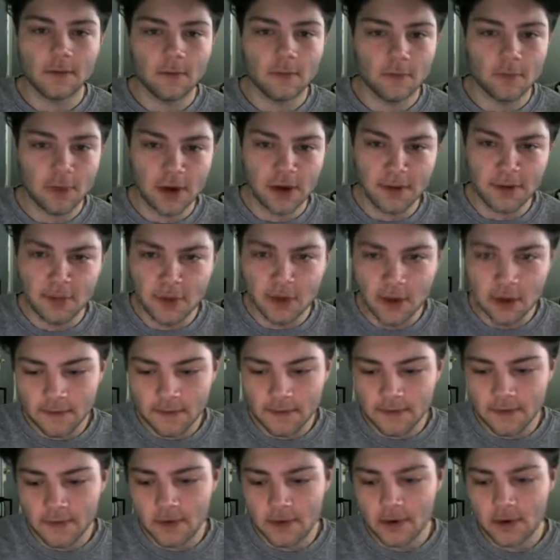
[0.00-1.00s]
What I'm looking
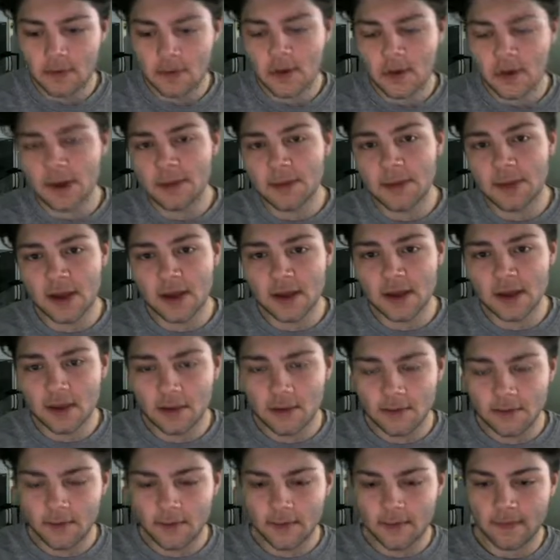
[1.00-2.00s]
for when I'm hitting
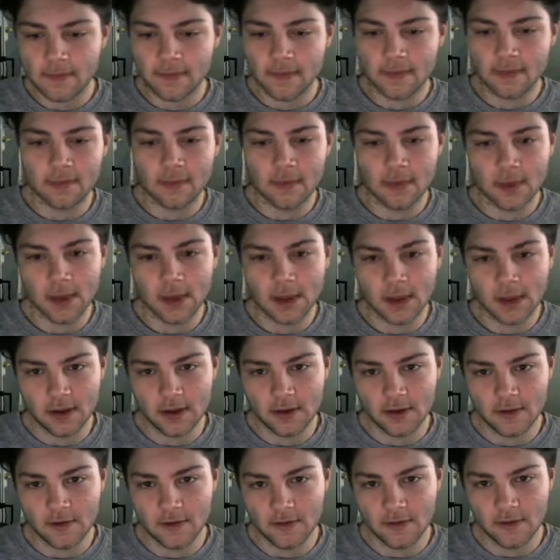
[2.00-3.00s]

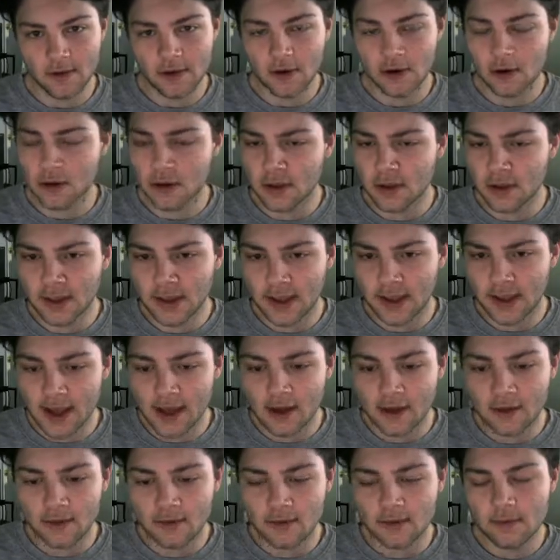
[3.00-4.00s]
is early in the
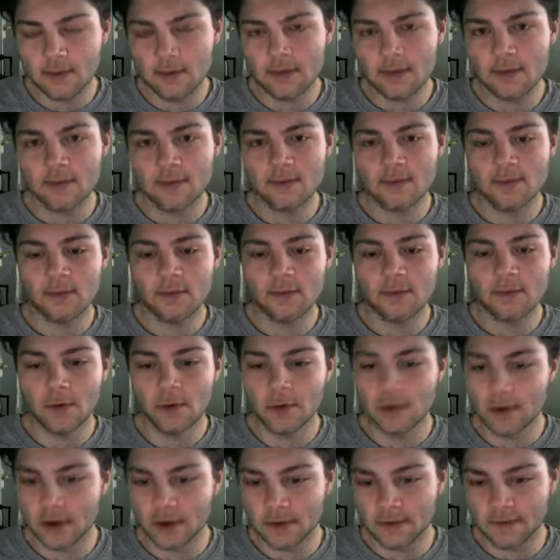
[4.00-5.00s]
count. We're
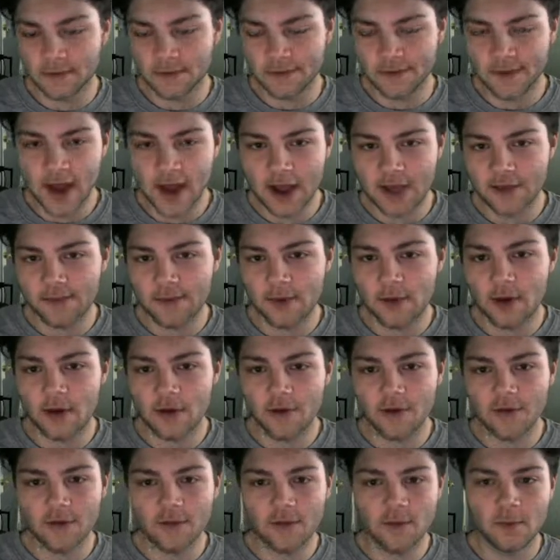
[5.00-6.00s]
looking for
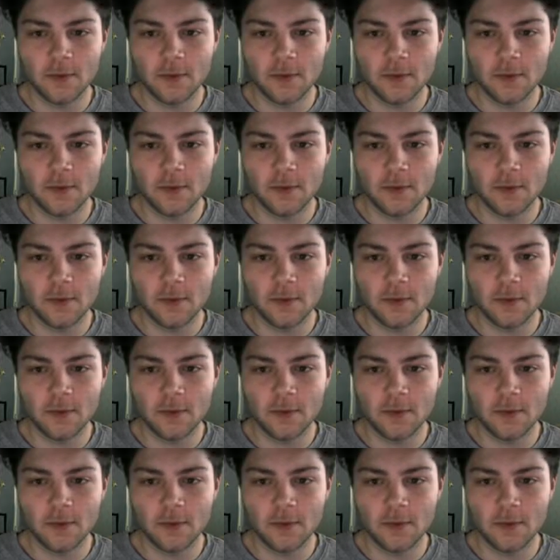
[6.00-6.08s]
fastballs, we're